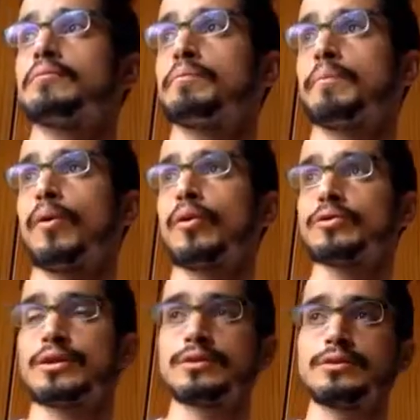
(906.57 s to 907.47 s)

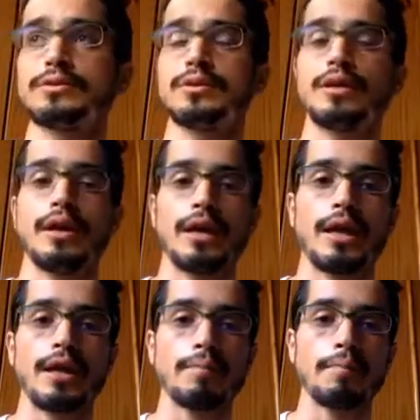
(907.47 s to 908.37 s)
potent
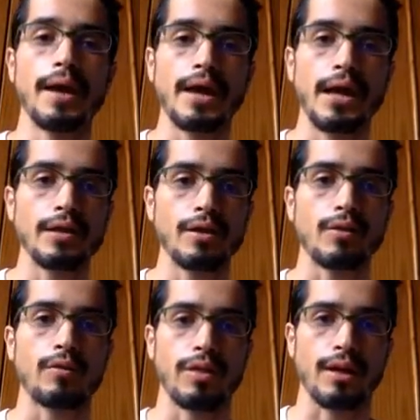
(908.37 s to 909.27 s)
in
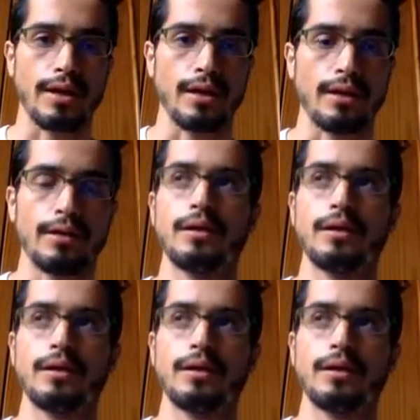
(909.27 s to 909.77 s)
mechanical thinking.